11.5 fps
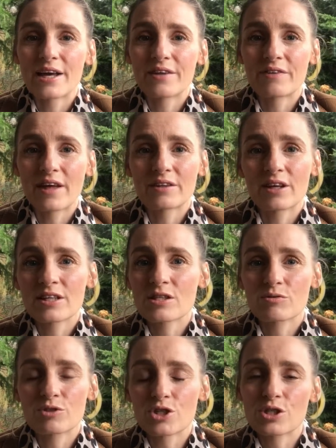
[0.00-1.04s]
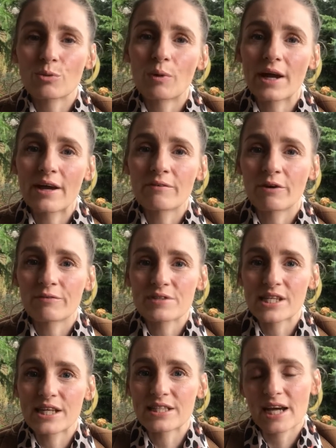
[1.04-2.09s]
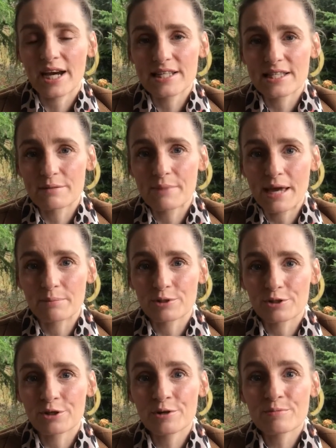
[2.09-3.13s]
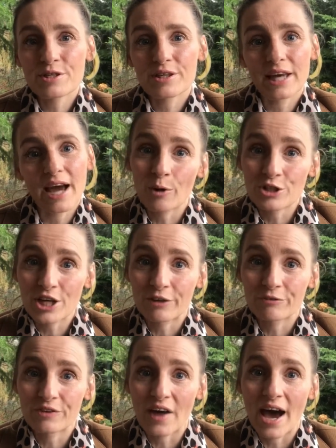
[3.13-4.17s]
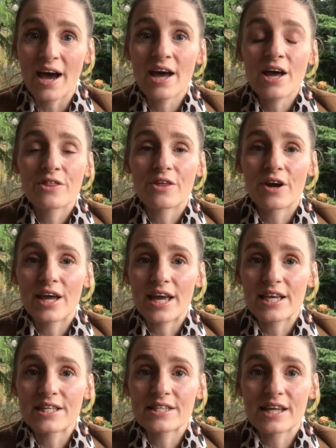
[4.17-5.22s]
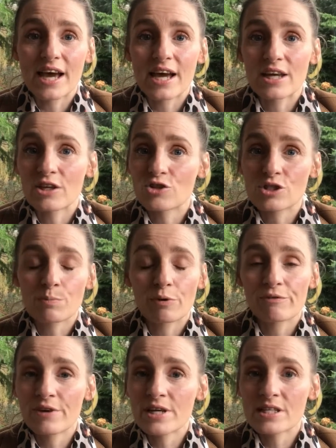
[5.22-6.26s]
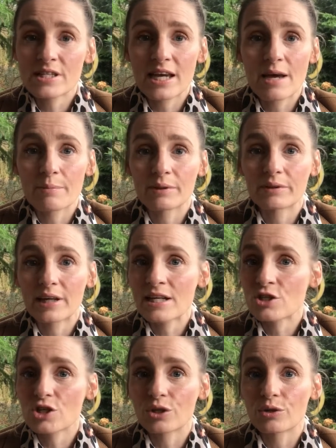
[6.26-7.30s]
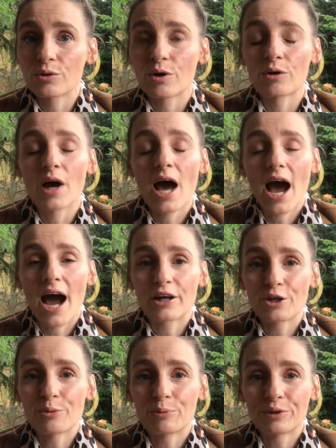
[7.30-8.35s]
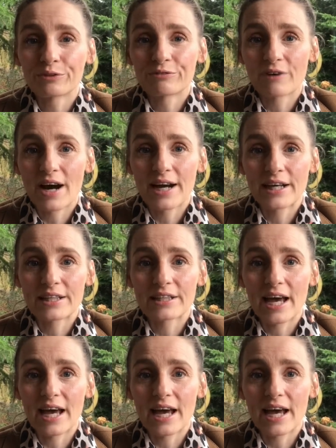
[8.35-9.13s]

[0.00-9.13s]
then it's just a way of obviously enticing people to come, so they watch out for that. There is you just put First Table into Google and you will find